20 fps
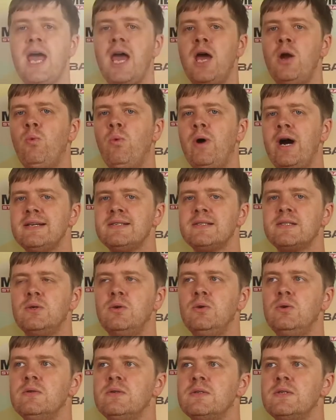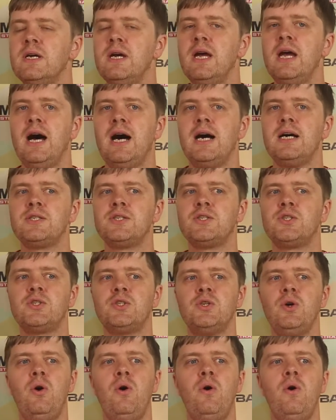And why schools are
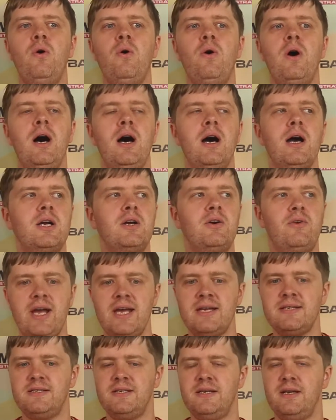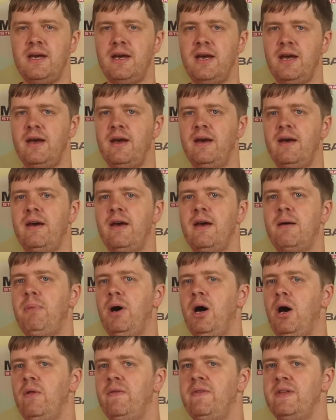so crazy
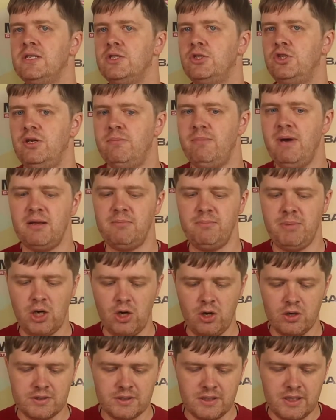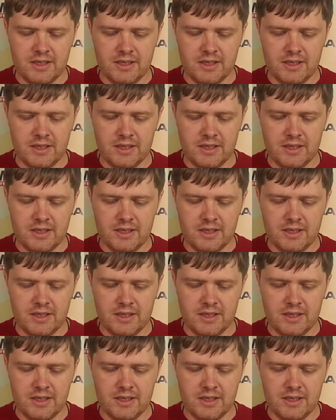about this GMAT? Because